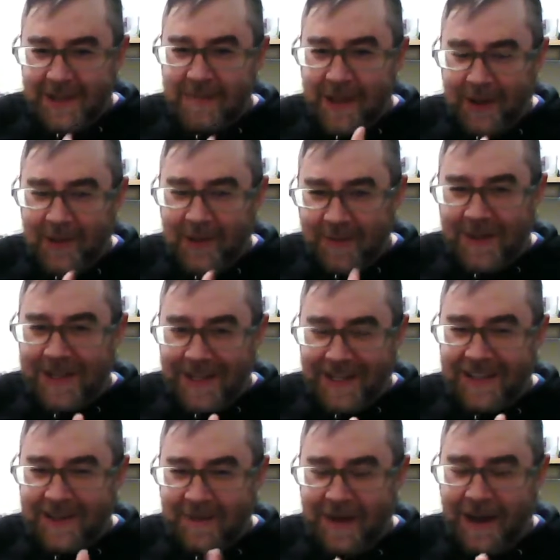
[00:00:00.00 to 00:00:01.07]
be able to
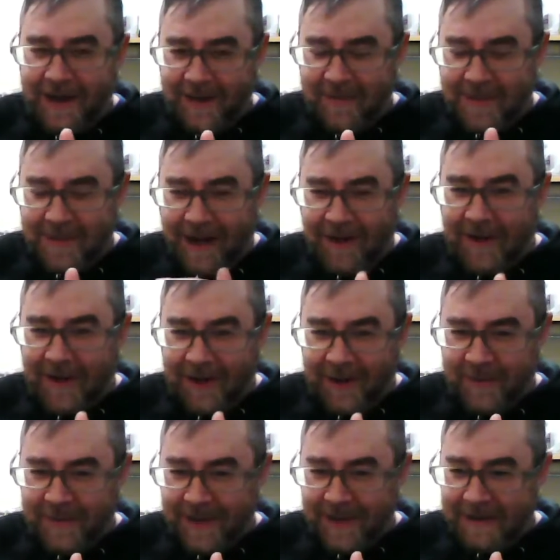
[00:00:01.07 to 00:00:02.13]
predict the random
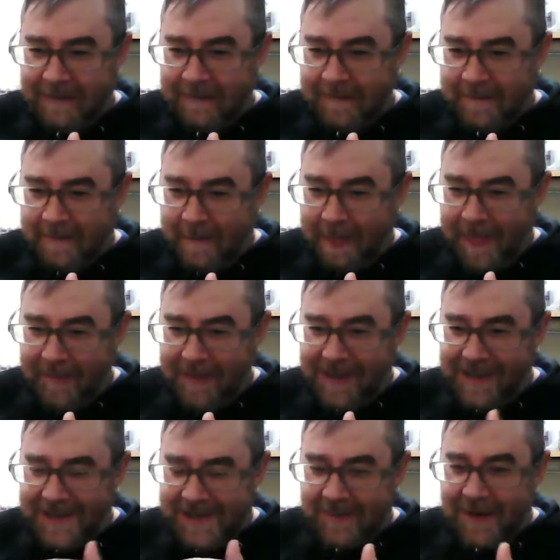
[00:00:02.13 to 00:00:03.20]
algorithm,
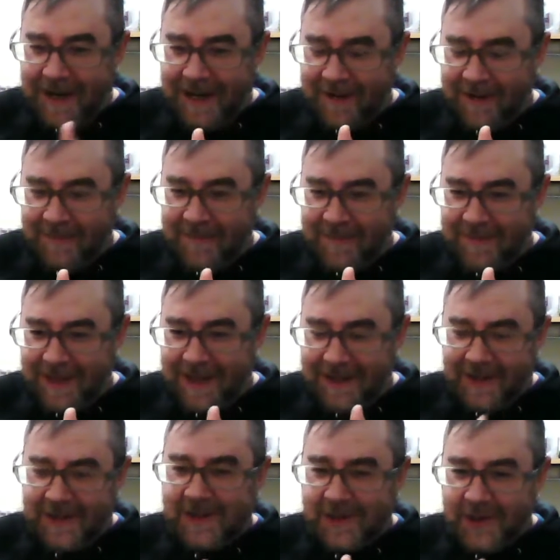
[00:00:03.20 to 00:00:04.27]
because
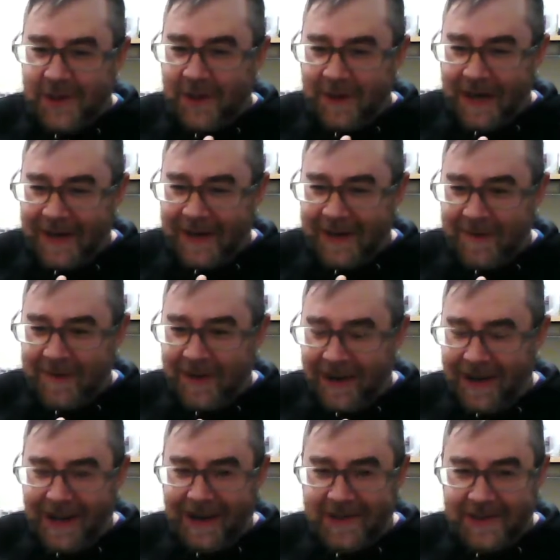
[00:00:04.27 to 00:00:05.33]
they're pseudo-random. They're
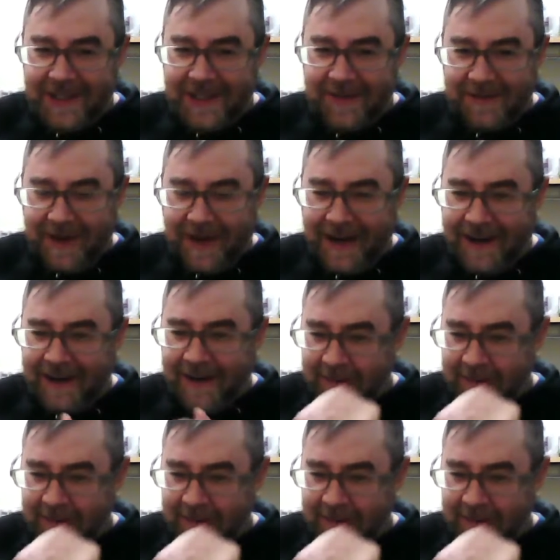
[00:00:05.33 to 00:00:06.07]
not actually random.